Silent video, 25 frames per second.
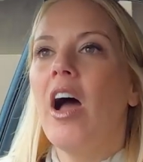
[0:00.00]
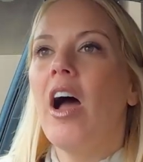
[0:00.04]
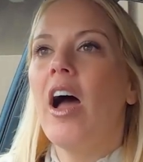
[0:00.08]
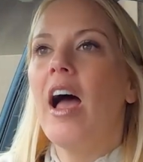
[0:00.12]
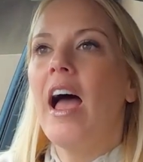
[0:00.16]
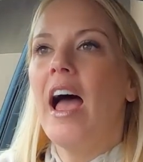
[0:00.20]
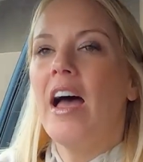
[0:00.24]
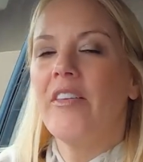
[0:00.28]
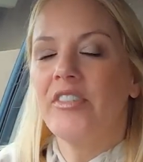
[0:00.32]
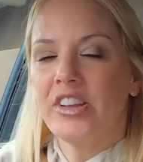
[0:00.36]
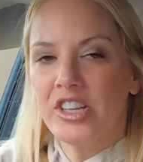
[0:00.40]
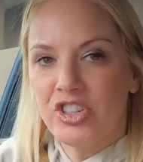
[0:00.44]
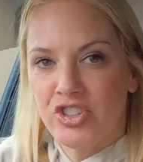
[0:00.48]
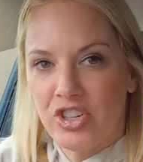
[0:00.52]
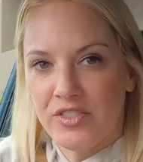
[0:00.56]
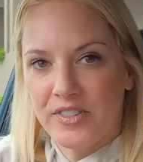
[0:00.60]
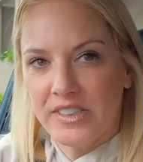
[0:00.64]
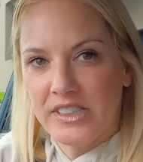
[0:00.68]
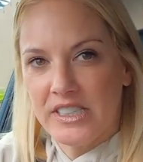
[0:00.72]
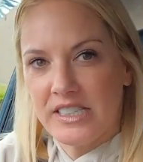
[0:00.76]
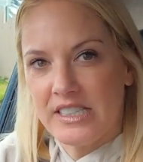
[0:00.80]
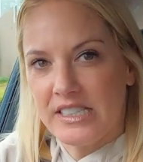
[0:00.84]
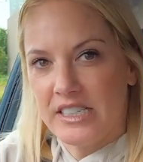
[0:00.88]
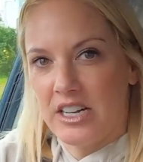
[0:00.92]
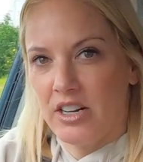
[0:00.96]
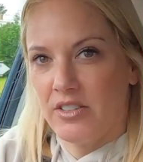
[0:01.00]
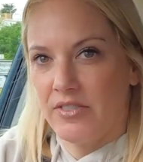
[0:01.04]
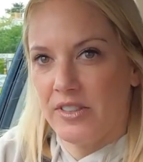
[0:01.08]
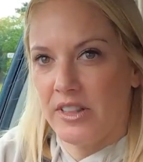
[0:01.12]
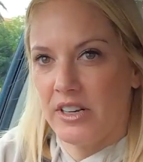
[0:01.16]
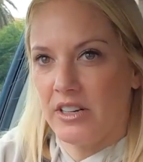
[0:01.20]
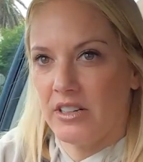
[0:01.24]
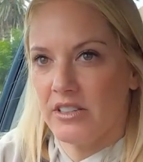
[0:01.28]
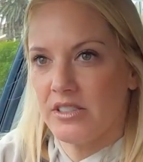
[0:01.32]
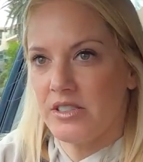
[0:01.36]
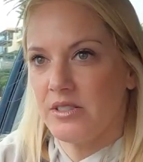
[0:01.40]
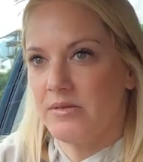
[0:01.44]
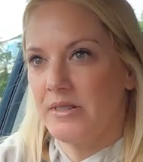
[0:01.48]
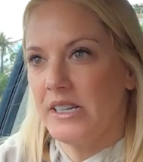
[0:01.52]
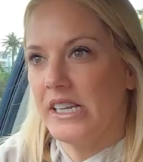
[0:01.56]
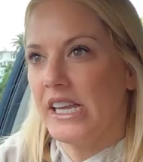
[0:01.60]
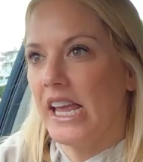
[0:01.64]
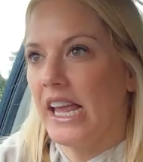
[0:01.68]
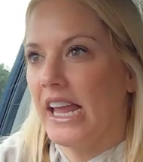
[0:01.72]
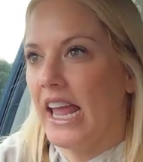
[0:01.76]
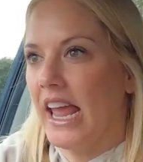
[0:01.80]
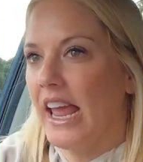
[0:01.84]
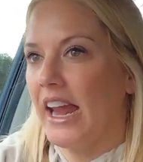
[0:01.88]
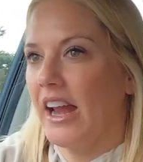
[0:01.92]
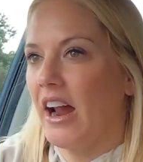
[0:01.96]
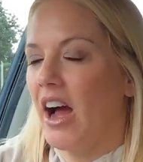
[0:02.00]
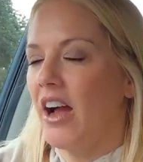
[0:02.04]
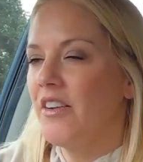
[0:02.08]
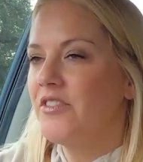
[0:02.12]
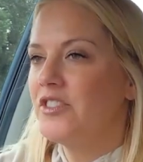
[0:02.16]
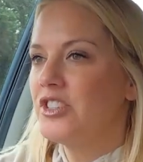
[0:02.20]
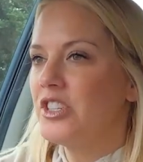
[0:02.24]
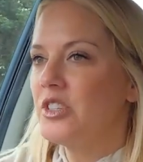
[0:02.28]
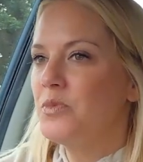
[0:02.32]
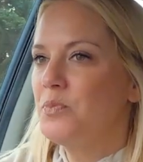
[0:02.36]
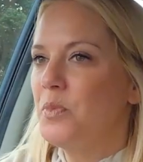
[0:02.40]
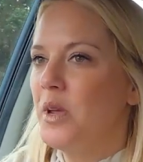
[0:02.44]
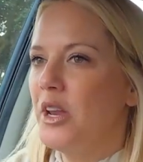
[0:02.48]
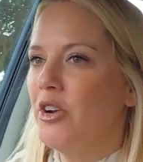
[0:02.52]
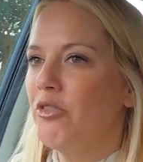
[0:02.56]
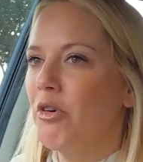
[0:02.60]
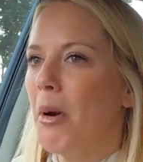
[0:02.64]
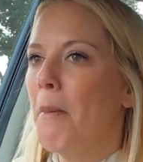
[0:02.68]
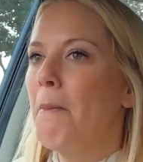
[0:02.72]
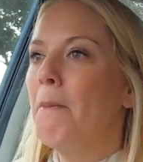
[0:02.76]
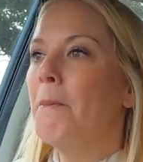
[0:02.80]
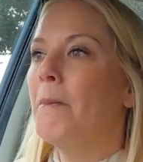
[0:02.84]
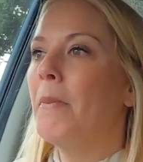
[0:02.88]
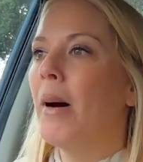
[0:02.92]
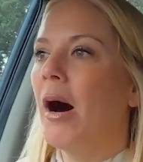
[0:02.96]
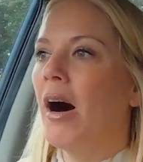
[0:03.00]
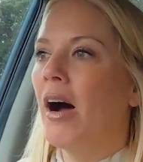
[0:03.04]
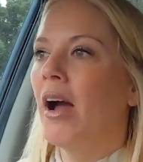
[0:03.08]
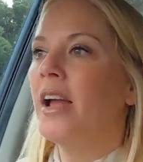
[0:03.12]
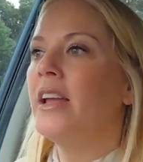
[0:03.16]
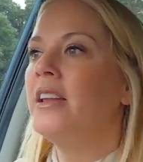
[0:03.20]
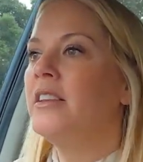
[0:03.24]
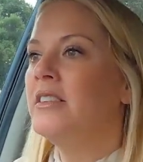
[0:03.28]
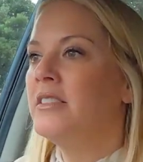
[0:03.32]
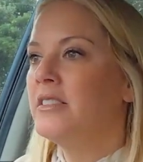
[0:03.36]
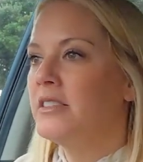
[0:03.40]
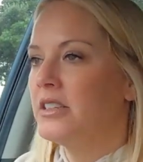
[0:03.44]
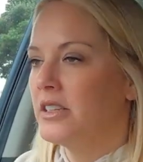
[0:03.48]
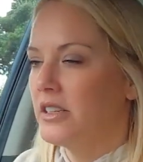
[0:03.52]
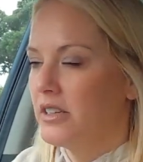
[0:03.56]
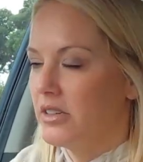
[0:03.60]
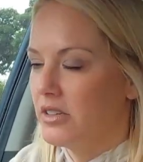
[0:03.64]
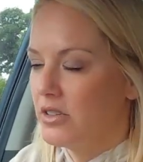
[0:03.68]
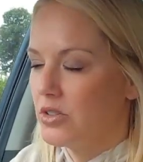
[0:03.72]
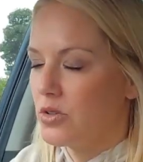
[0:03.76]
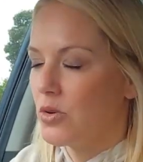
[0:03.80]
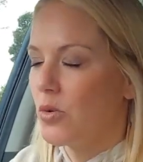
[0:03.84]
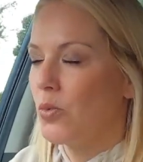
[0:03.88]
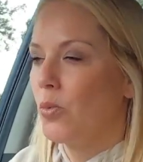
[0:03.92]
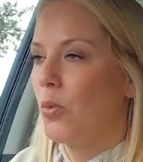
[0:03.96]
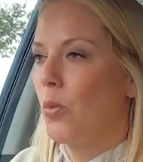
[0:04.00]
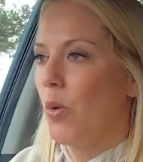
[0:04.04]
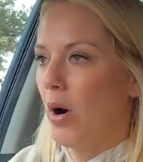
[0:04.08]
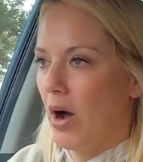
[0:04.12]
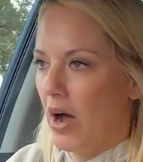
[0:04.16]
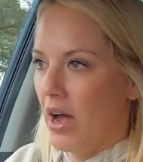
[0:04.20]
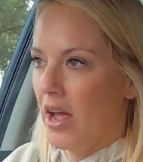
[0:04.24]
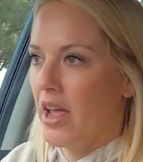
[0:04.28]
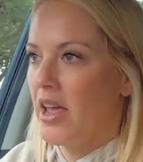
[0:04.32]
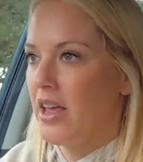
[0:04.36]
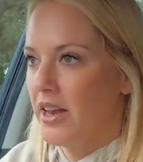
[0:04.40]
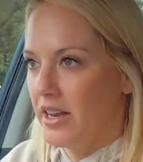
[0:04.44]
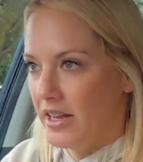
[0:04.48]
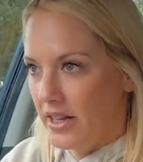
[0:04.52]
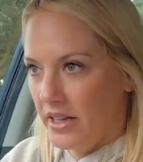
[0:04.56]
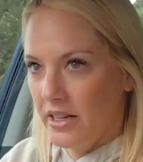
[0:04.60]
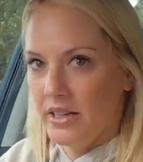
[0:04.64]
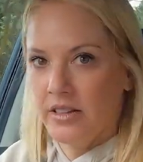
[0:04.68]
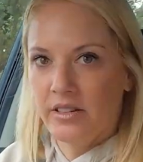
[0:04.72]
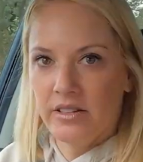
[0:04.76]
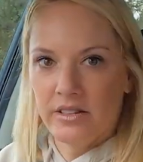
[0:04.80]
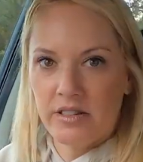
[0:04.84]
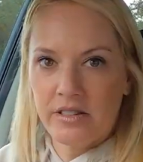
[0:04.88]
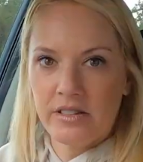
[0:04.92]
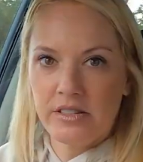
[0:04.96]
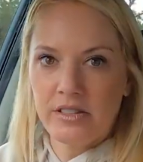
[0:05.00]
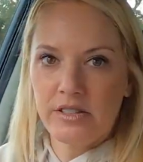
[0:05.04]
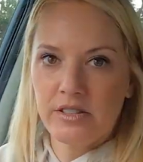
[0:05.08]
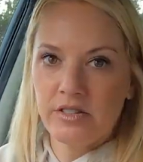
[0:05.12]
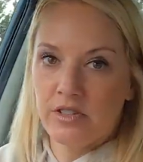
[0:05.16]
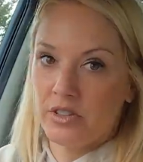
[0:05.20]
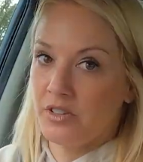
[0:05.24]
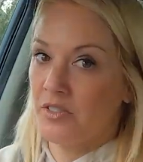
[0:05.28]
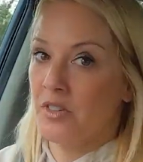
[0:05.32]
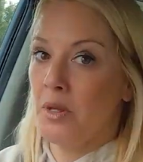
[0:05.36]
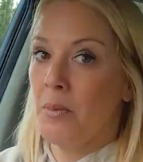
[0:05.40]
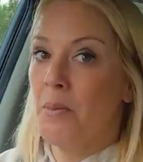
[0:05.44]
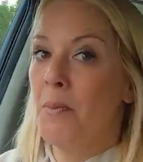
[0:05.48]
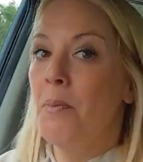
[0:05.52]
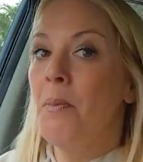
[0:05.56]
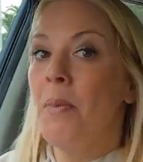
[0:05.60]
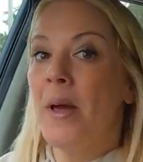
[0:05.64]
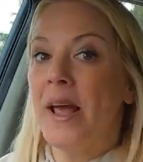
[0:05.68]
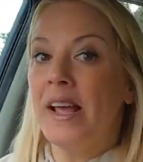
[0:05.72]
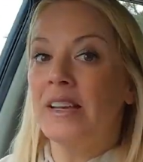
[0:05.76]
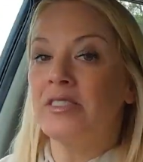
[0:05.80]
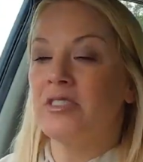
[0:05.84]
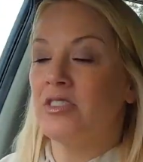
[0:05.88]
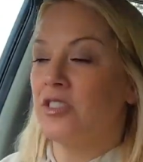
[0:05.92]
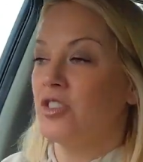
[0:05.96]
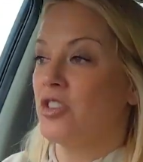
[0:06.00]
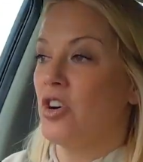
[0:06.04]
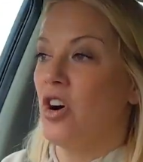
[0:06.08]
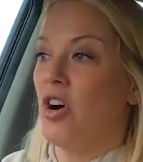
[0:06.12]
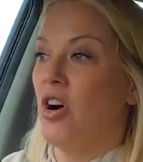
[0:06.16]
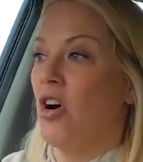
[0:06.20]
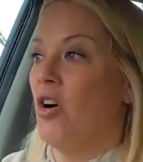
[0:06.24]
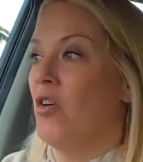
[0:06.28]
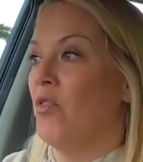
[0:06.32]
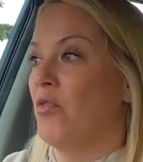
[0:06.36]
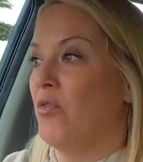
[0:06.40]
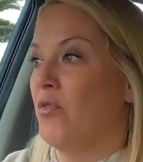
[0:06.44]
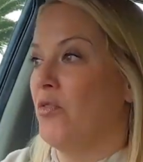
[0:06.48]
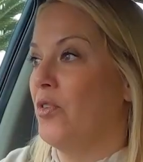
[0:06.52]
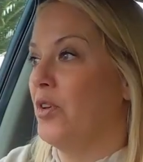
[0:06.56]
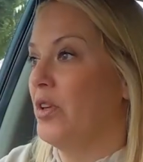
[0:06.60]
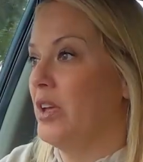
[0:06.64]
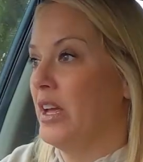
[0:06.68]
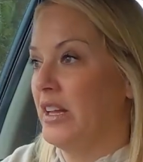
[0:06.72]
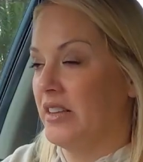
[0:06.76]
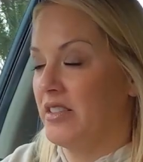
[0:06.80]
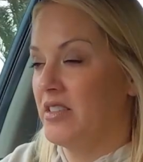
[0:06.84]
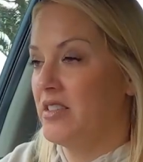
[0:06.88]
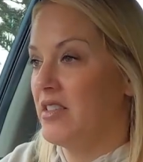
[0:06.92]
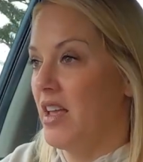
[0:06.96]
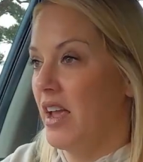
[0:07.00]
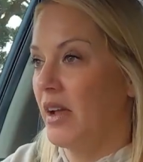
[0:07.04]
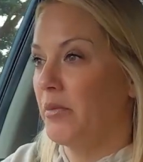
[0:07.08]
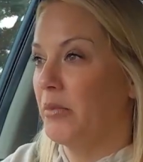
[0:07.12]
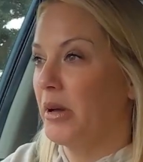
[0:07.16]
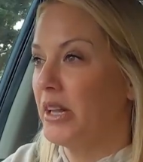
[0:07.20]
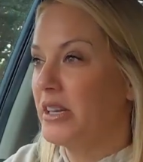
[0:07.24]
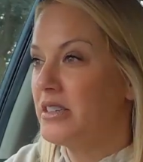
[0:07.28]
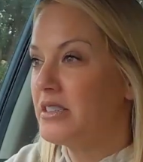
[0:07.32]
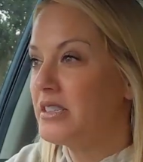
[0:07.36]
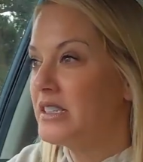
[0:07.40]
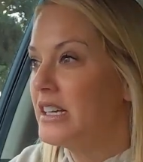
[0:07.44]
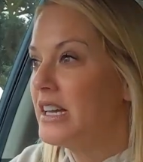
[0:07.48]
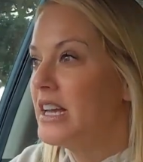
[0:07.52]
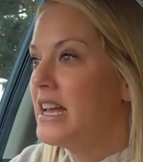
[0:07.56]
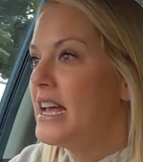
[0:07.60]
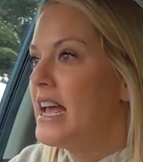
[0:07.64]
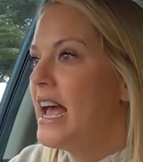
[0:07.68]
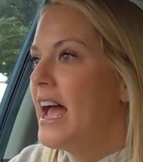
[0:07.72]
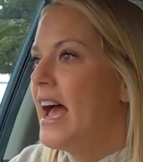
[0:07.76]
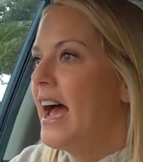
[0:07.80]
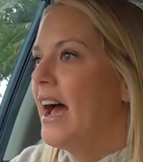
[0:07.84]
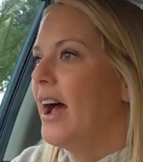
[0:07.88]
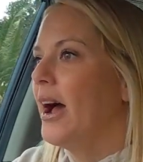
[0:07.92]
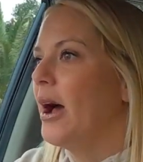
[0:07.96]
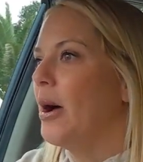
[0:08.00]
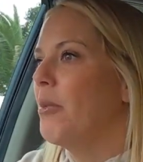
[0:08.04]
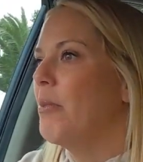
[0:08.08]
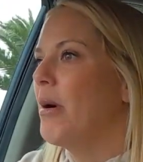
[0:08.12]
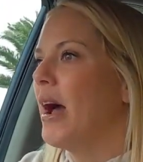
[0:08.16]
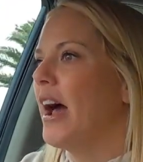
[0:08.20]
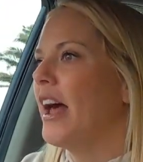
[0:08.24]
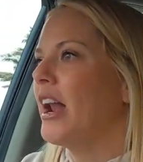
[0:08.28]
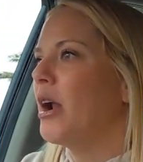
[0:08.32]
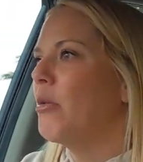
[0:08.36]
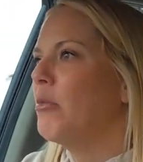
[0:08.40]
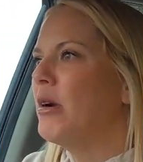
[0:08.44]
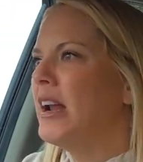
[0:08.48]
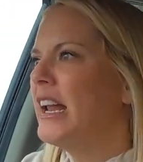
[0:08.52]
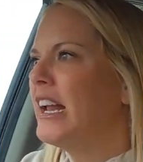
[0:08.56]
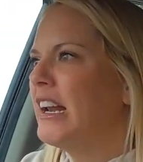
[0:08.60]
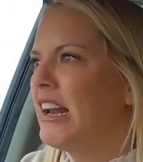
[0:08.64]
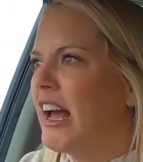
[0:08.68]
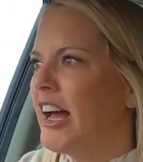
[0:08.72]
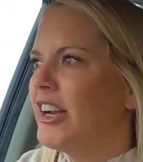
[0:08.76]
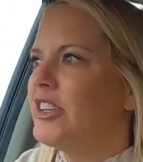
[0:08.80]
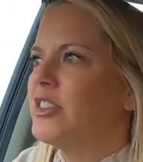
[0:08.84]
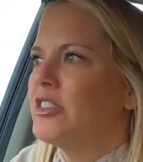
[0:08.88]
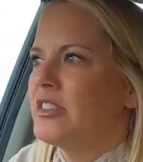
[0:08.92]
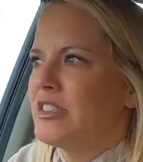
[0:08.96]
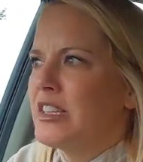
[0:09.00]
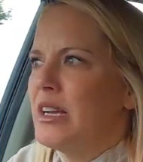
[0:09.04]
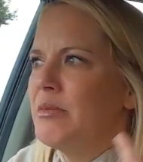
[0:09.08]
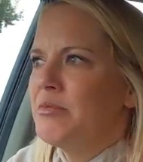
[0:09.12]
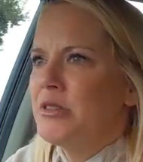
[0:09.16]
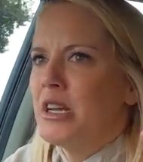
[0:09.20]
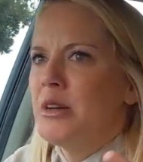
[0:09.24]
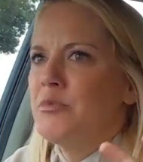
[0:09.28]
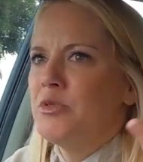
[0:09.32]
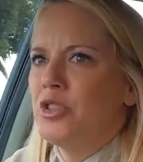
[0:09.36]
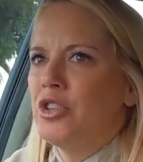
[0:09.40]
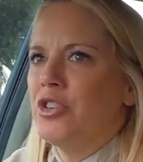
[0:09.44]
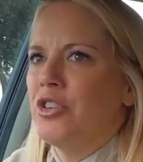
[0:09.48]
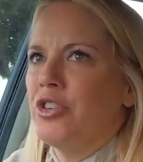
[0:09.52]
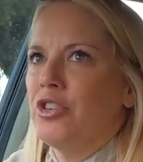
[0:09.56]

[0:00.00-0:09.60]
having driven this now for the last week again, I've just been reminded why it is sort of the best of its segment. And I'm really glad, because sometimes, you